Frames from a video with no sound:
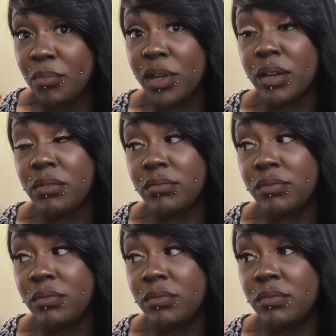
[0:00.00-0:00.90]
But
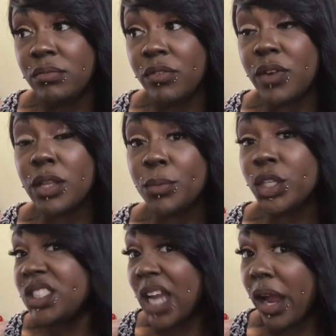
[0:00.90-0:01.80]

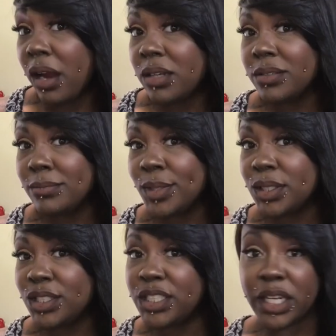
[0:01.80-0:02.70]
furthermore, share.
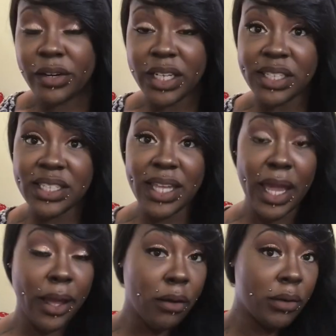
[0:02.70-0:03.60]
Because sharing is
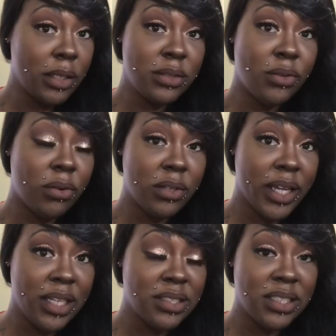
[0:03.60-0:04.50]
caring,
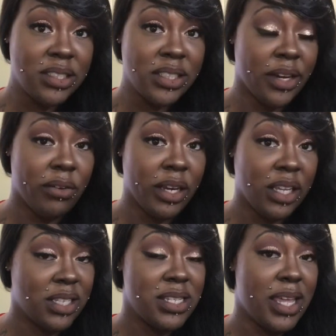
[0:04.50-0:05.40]
darlings. Sharing
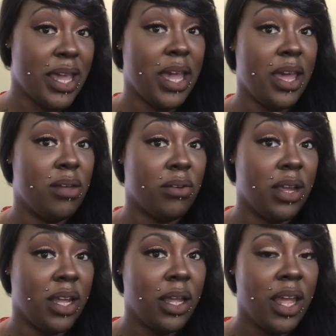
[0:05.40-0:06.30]
is caring.